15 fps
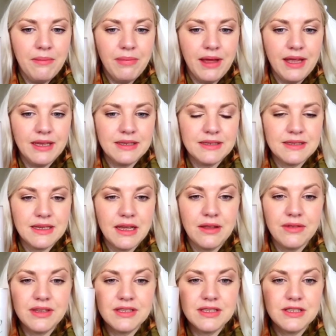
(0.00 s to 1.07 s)
but
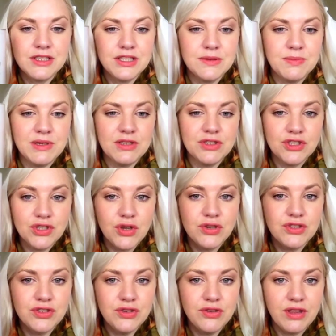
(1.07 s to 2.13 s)
this has just been so
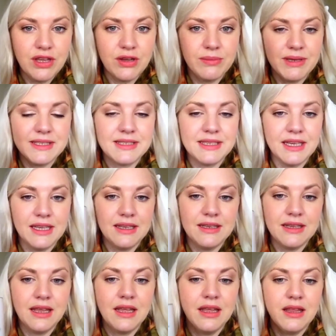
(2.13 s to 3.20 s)
soothing on my
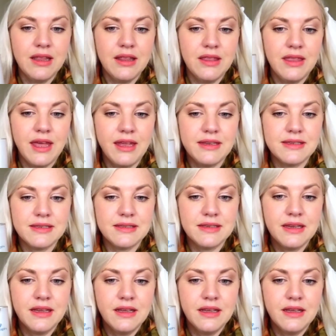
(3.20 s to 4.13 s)
skin that